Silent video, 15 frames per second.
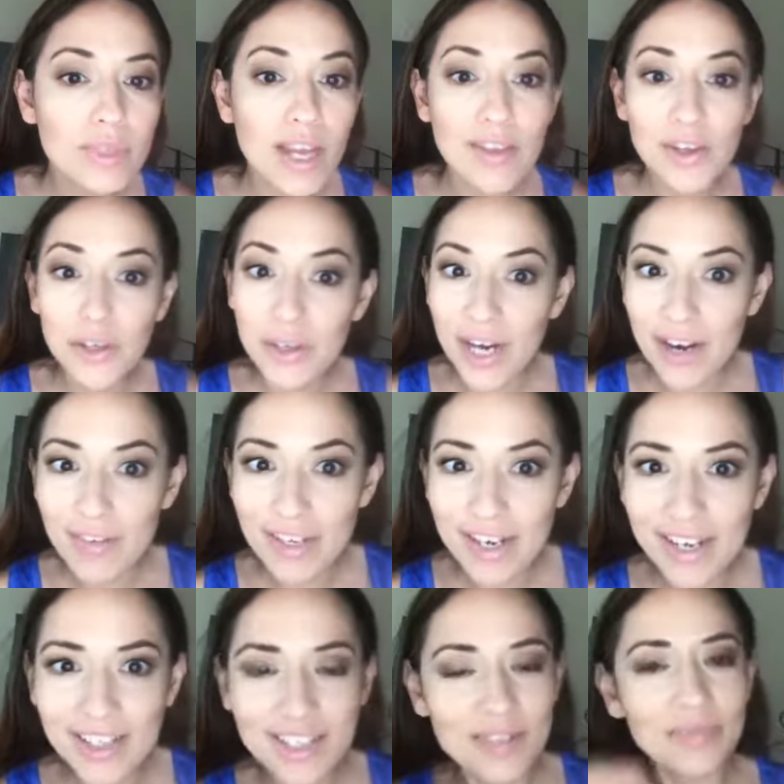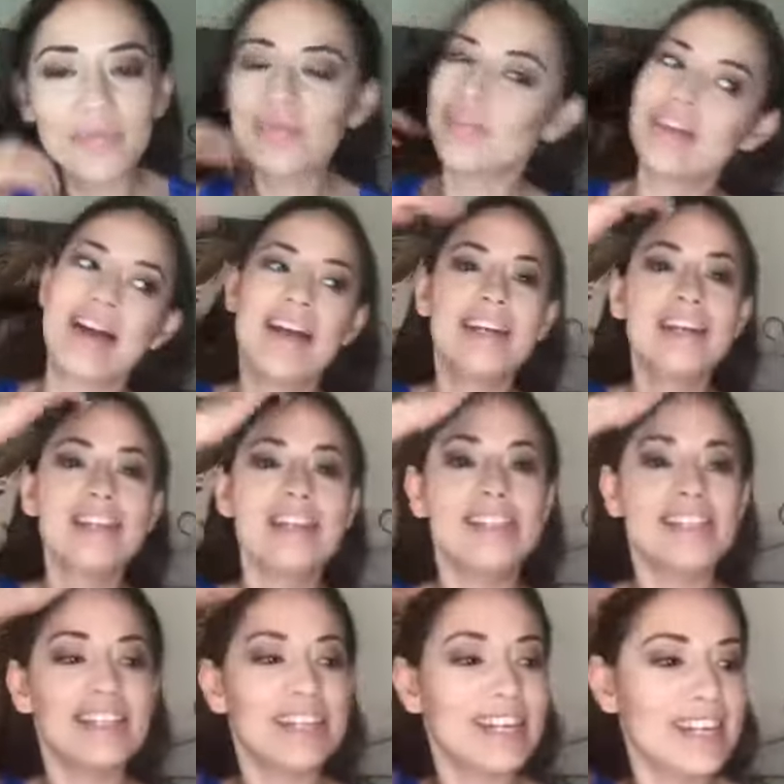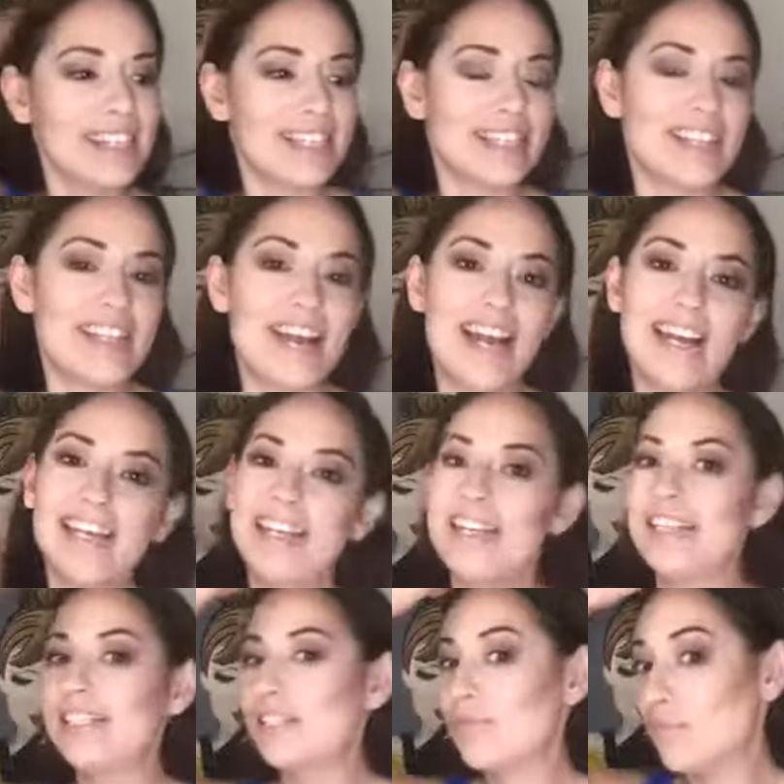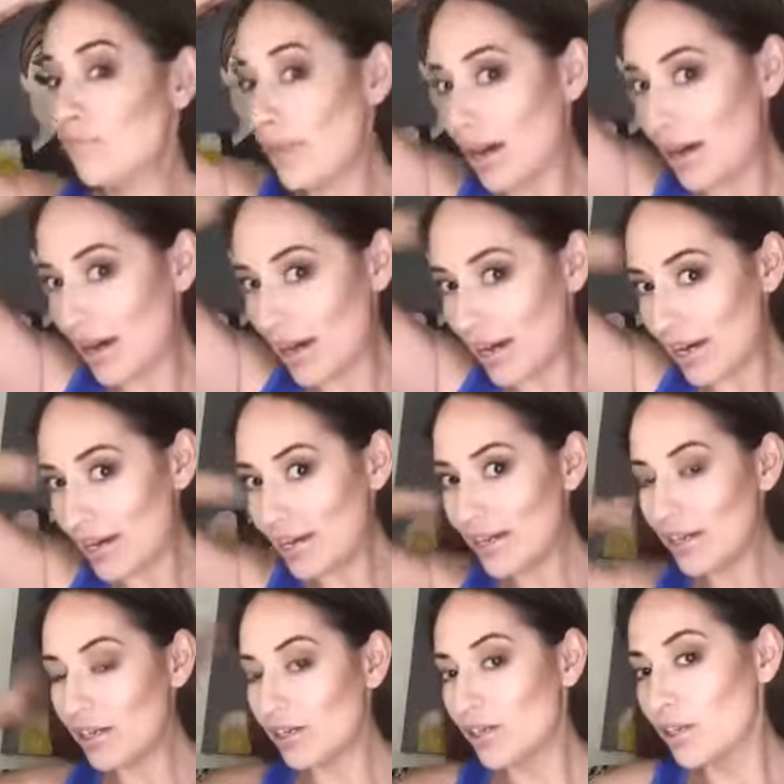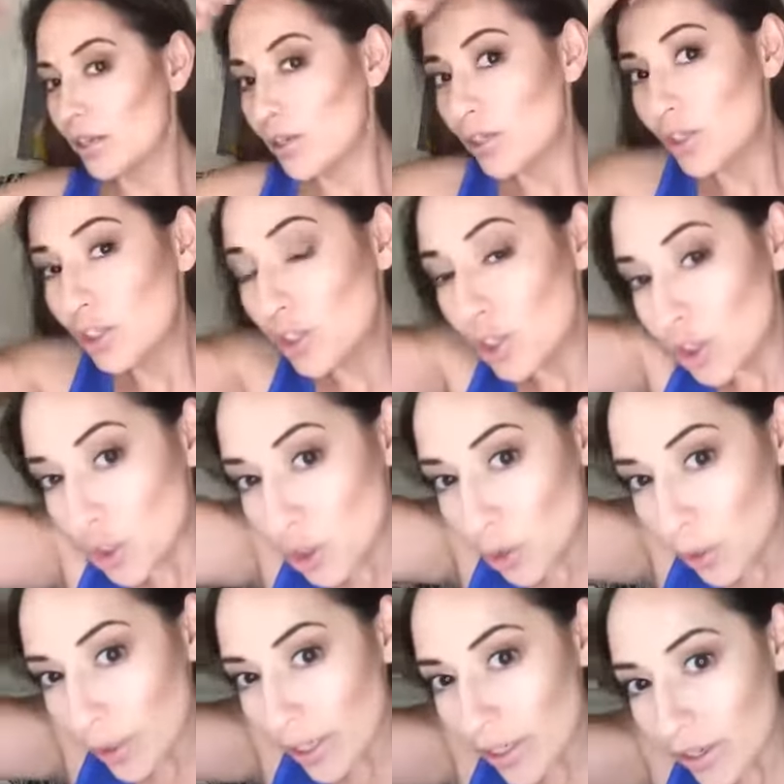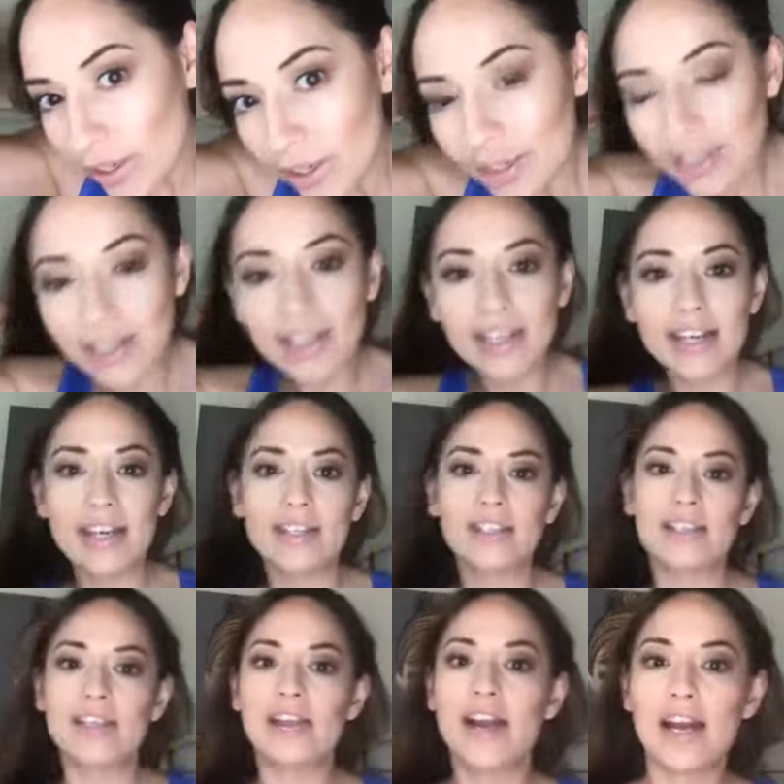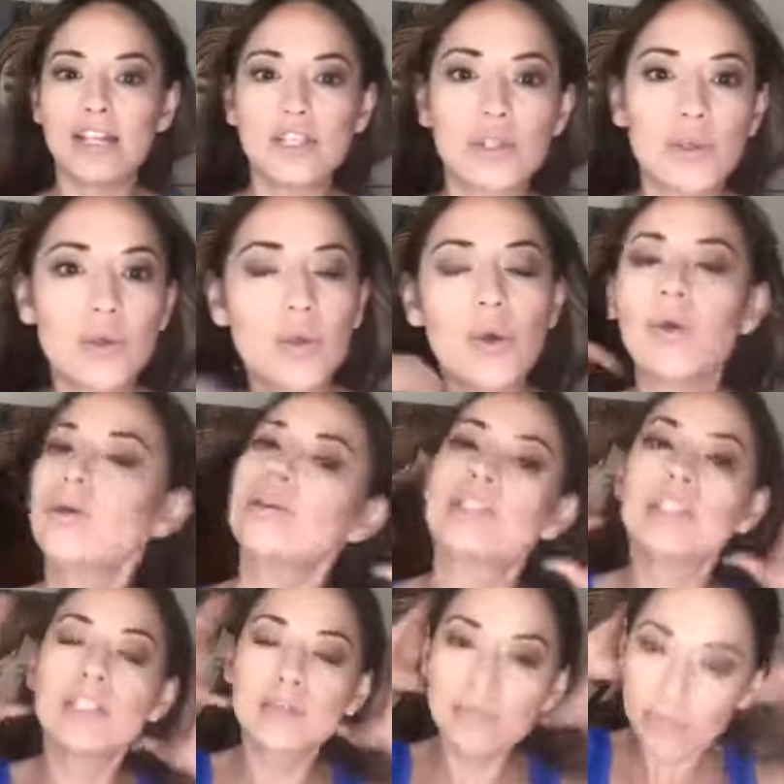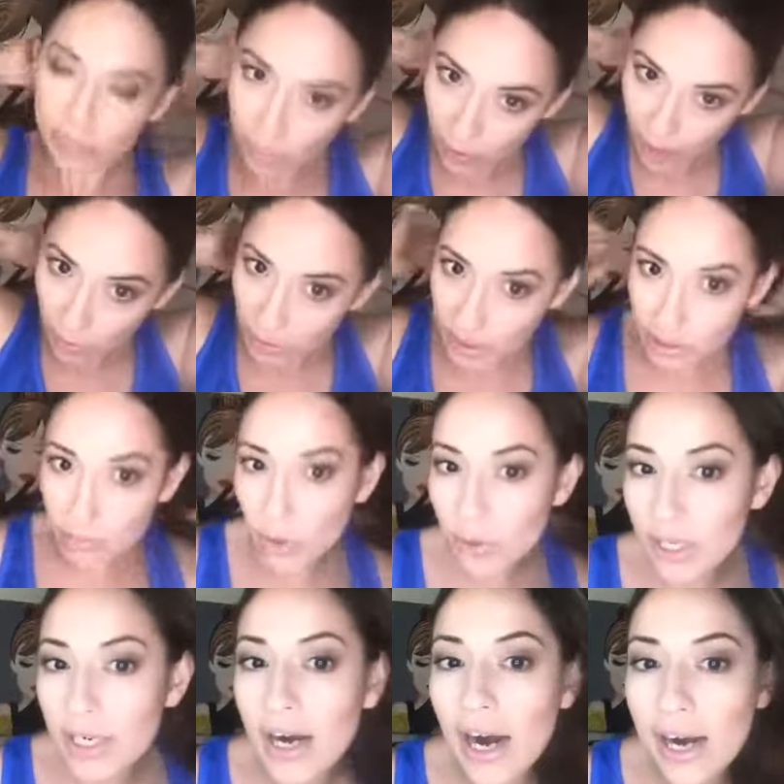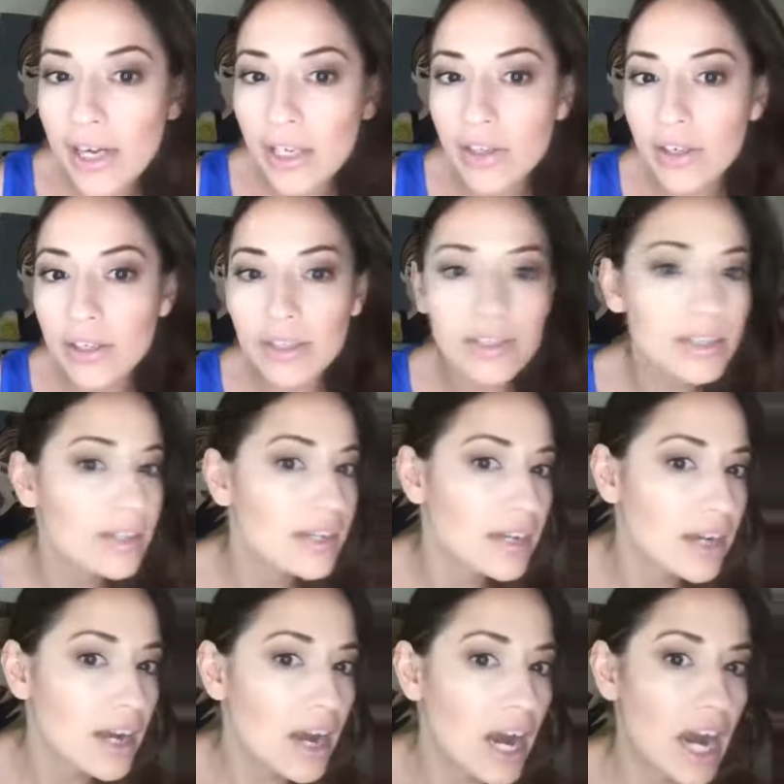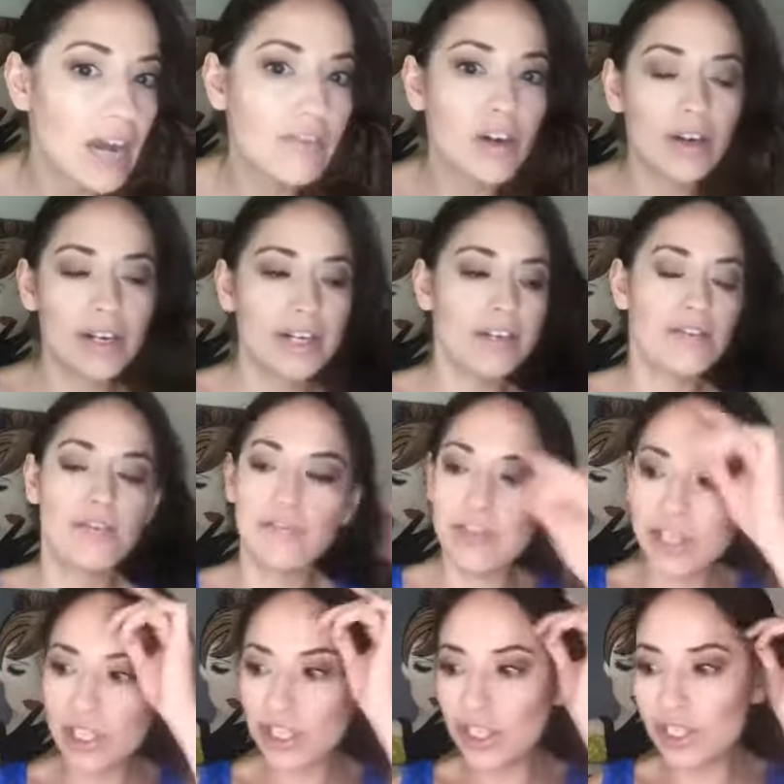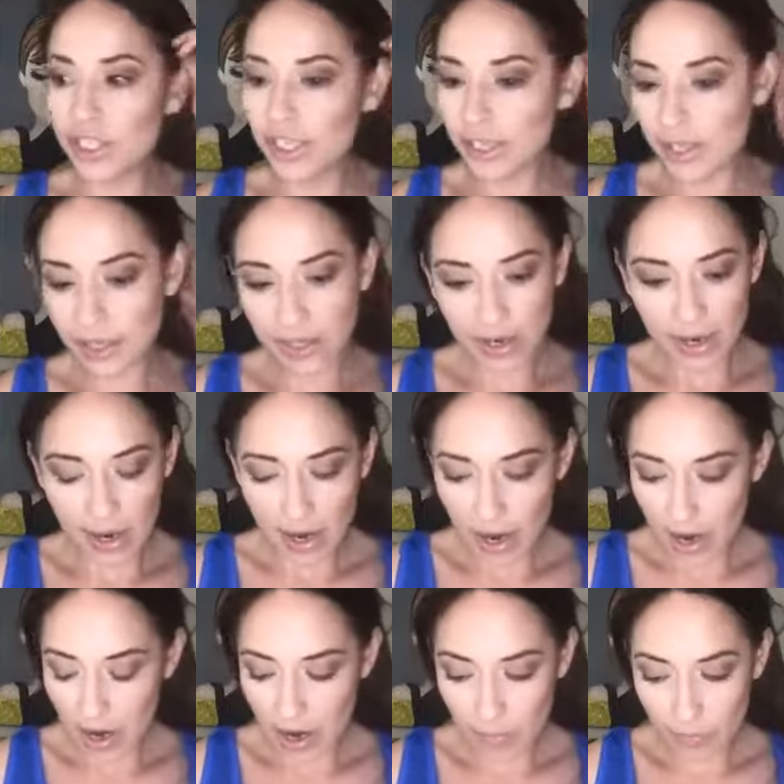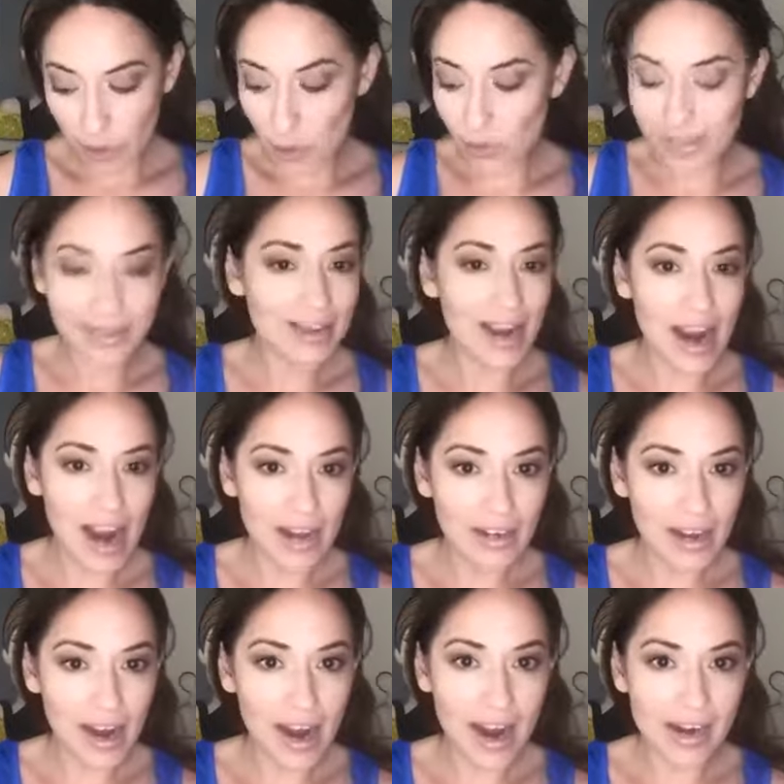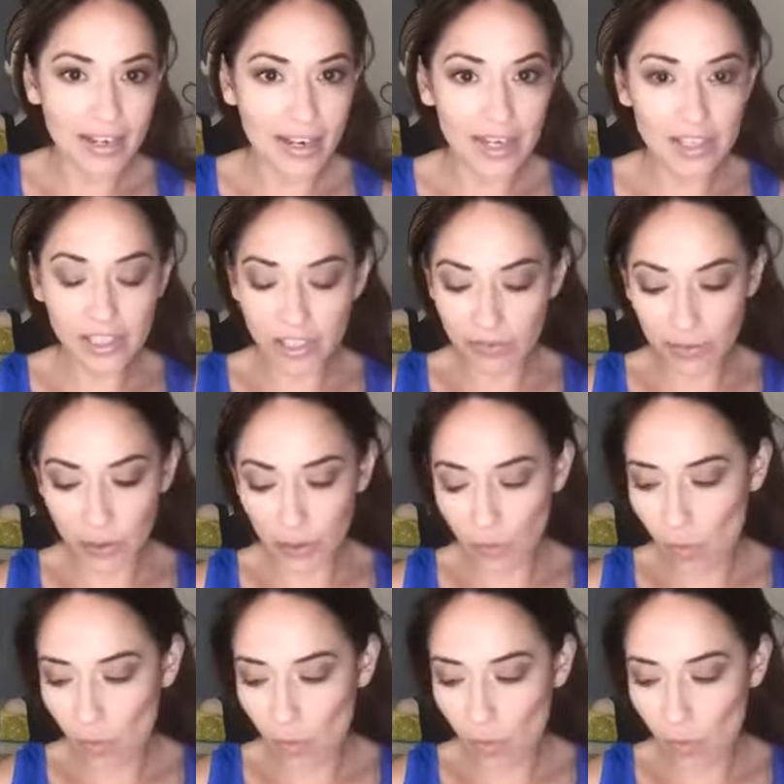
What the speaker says: And there you have it, guys. That is it. That is my dewy look. It's a natural brown smoky eye look. I've already finished it. You can add highlight if you